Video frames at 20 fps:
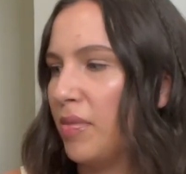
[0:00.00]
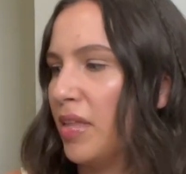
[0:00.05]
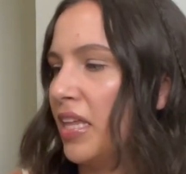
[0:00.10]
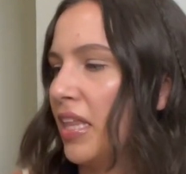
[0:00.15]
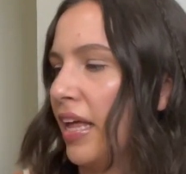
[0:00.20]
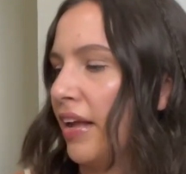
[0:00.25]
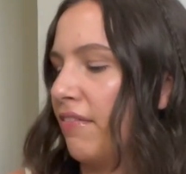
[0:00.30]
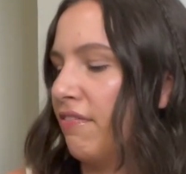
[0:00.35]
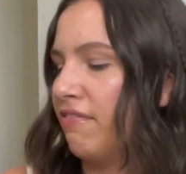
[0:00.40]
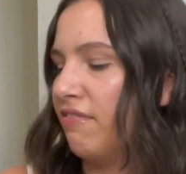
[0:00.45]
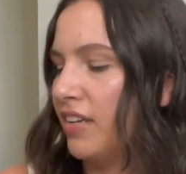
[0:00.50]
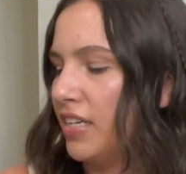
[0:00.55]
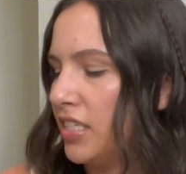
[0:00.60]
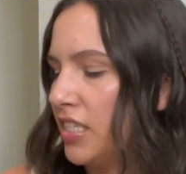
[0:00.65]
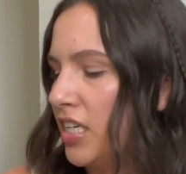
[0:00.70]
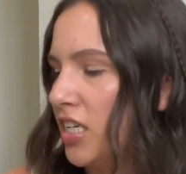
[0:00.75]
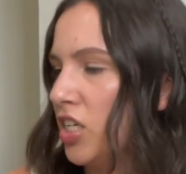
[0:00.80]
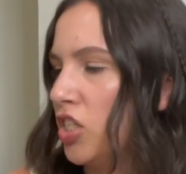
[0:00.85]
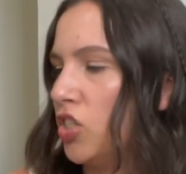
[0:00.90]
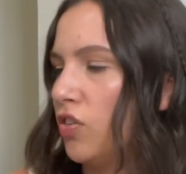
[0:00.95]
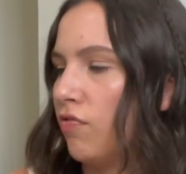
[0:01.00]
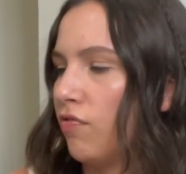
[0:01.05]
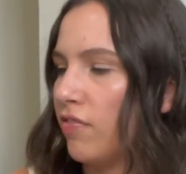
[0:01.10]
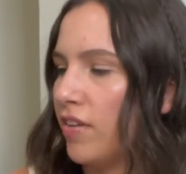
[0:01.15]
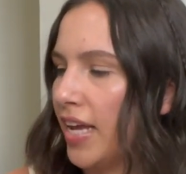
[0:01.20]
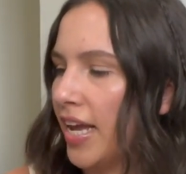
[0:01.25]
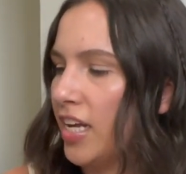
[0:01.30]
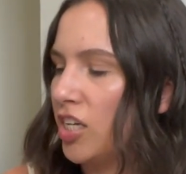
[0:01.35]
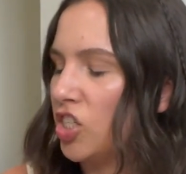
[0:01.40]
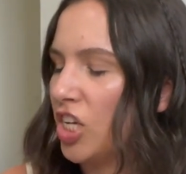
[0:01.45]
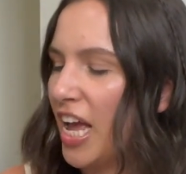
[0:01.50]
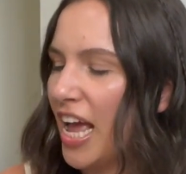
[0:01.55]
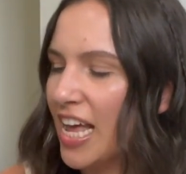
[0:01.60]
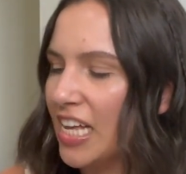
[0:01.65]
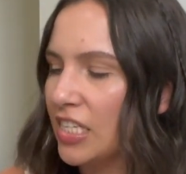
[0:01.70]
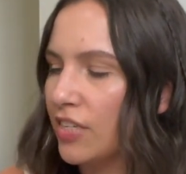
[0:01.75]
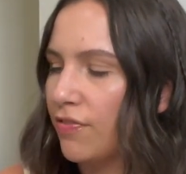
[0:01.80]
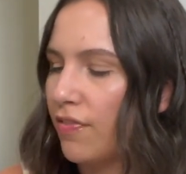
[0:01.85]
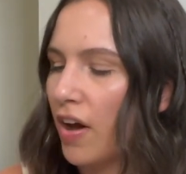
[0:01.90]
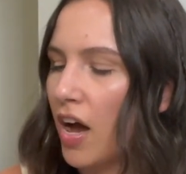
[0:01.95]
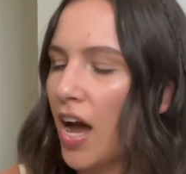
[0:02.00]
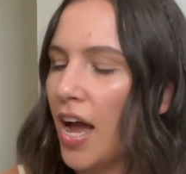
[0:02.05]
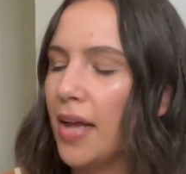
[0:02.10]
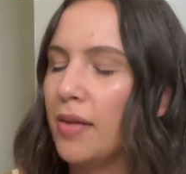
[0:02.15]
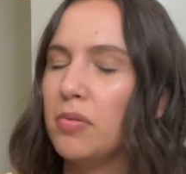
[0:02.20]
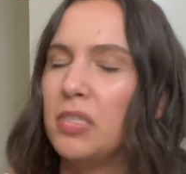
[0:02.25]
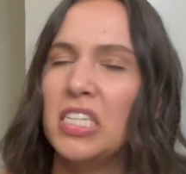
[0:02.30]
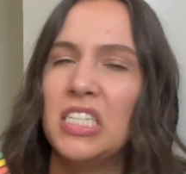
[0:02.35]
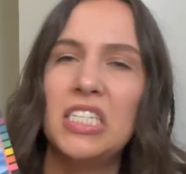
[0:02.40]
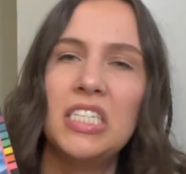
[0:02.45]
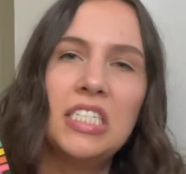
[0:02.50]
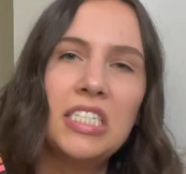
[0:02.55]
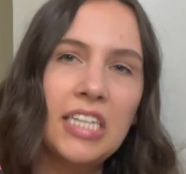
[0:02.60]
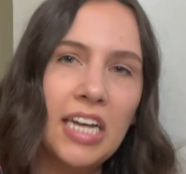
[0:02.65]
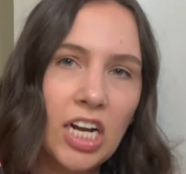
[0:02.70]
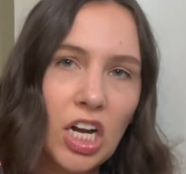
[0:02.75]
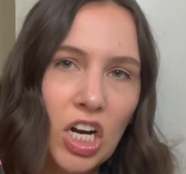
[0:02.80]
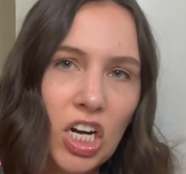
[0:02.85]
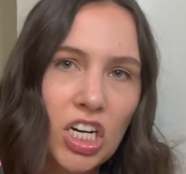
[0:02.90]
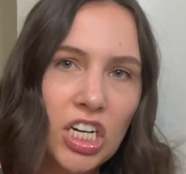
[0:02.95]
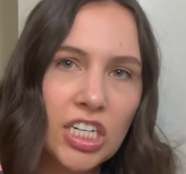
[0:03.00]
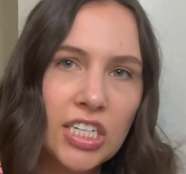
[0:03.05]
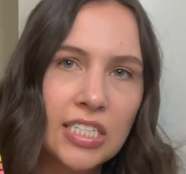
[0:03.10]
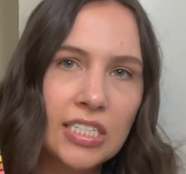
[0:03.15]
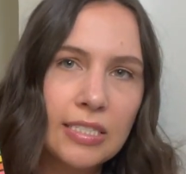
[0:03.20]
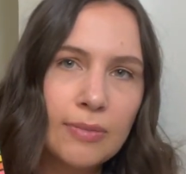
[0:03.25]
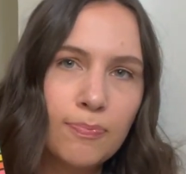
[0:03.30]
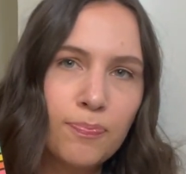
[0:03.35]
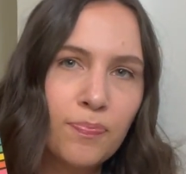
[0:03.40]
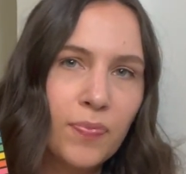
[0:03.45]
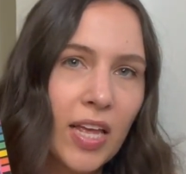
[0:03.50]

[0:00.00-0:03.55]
the like vintage VHS vibes, the stickers.